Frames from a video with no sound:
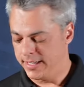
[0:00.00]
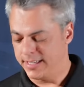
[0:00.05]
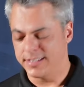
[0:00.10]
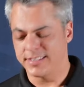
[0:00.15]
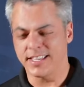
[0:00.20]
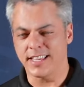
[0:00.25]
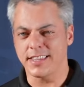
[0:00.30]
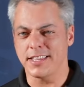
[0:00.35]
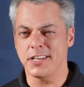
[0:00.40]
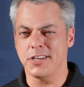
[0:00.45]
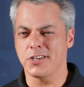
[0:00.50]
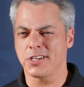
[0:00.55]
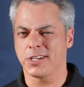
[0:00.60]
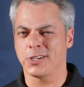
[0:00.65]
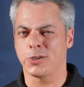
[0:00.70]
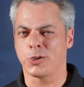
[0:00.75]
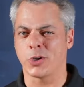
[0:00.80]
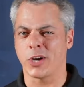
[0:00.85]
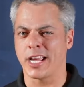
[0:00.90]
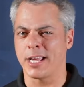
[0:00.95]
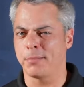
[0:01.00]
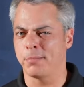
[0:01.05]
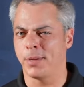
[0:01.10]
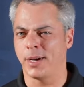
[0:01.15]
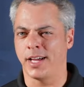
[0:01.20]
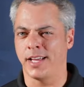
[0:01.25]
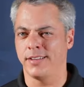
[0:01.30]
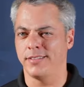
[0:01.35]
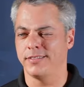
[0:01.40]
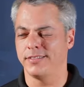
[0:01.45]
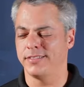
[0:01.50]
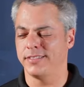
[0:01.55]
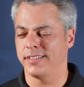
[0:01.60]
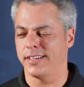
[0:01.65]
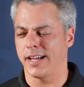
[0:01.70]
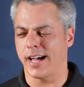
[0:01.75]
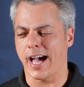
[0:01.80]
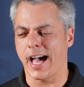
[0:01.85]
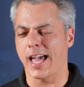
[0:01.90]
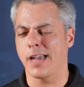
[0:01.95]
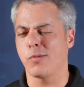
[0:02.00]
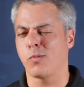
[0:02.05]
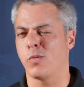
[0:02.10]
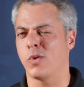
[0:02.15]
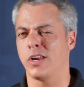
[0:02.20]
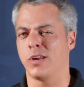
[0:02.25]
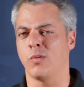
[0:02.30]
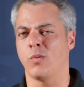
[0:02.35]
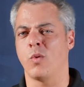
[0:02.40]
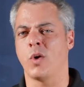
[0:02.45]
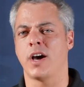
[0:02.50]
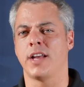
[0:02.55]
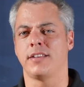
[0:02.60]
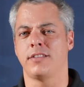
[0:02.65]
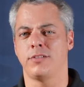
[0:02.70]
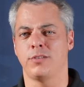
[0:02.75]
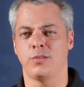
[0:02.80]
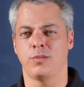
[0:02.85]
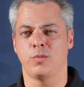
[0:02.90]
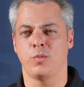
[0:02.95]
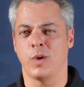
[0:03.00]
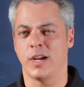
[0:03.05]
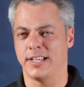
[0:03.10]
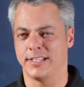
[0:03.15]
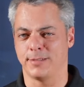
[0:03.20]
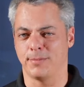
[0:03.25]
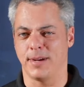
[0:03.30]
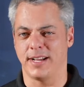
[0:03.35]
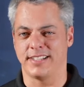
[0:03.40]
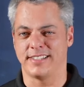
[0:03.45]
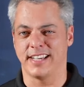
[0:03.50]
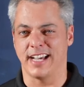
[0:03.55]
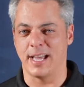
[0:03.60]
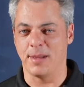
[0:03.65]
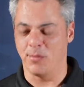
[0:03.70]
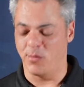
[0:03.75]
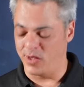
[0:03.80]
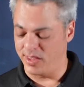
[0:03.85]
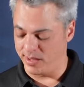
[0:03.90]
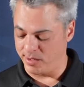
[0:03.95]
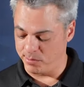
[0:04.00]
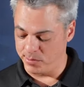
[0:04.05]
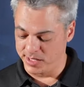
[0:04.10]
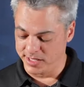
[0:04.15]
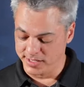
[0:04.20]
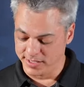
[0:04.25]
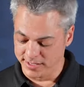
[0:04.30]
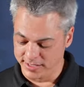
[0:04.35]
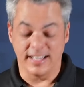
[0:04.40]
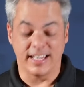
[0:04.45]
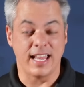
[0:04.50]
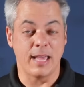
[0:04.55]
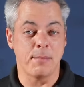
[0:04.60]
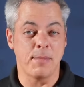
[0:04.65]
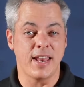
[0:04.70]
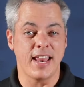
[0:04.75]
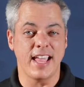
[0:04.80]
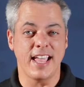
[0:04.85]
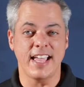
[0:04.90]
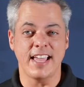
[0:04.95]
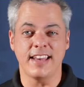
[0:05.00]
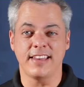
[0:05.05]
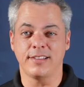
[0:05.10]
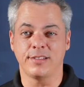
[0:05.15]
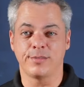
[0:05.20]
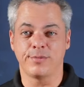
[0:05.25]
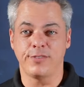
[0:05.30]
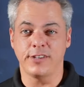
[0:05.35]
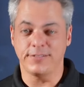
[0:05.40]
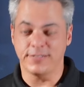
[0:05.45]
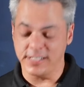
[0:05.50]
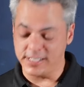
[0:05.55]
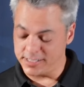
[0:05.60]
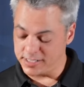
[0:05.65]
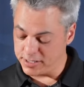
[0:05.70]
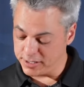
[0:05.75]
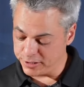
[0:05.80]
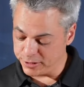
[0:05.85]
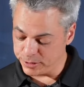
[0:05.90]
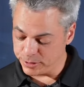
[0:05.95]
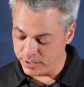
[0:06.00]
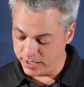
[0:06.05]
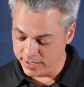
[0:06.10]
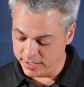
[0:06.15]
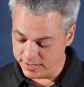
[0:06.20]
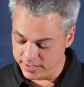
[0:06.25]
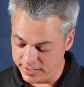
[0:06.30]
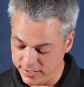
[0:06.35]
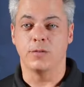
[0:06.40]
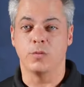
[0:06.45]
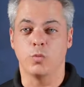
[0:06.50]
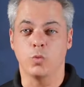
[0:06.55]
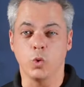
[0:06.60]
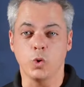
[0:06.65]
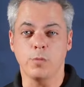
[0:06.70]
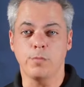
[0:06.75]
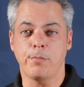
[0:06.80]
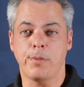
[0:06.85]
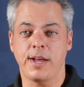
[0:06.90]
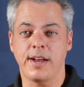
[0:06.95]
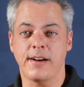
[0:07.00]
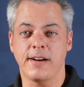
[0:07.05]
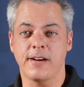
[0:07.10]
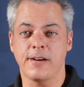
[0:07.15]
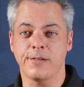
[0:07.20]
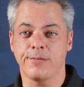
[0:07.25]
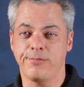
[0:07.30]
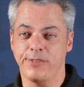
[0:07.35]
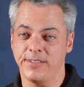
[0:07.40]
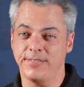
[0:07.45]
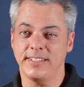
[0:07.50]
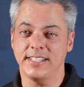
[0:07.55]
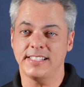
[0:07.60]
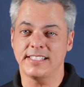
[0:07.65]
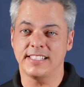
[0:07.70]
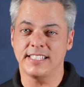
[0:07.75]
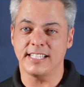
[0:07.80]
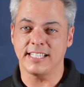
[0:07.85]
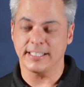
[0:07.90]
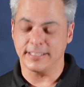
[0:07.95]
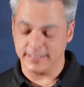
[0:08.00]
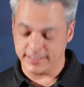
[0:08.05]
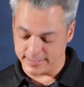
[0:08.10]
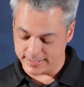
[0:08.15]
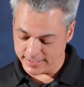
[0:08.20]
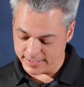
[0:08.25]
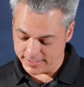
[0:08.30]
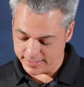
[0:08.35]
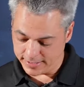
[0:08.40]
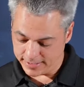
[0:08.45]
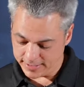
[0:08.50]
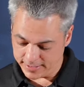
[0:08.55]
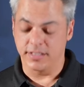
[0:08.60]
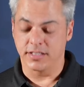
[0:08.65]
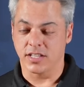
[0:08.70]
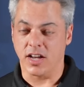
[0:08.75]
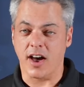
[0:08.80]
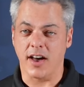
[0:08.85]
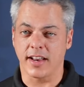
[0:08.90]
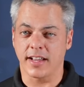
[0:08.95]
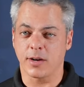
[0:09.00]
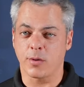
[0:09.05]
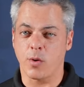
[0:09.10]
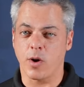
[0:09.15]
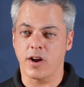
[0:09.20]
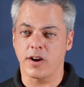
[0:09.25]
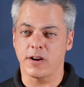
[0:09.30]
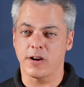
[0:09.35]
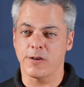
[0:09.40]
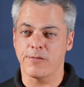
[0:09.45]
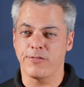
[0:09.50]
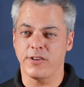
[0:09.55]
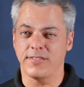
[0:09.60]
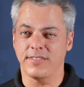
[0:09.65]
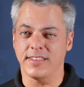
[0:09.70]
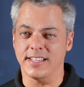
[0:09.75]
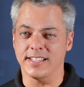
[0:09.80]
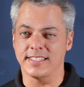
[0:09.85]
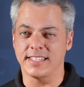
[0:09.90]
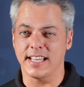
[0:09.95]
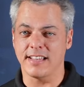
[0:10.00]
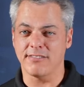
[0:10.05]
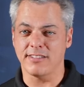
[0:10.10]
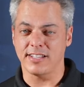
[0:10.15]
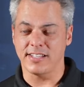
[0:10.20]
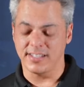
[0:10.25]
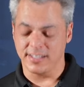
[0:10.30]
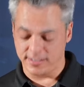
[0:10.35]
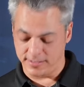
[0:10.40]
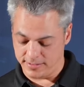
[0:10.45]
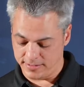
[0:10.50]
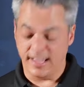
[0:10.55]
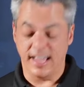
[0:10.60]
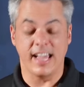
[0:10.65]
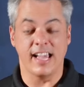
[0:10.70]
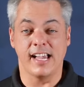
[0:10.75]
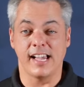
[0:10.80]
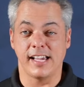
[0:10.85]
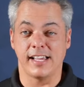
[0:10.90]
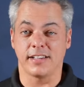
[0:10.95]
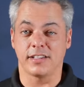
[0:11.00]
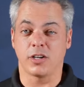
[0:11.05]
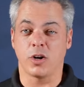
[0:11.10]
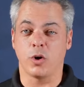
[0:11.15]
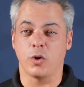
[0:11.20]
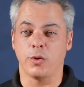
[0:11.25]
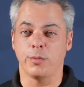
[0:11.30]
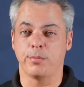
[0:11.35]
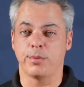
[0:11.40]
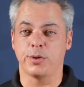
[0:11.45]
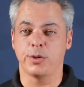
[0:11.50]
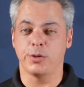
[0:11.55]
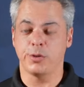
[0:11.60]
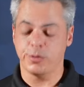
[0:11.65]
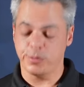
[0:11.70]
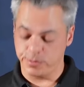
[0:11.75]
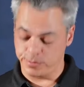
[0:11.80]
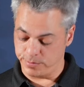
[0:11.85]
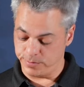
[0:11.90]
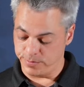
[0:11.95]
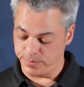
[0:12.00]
Something you could drink, but I wouldn't want to waste my time with them. Lemonade is 52. Root beer, 56. Tonic water, 57. And cold brew,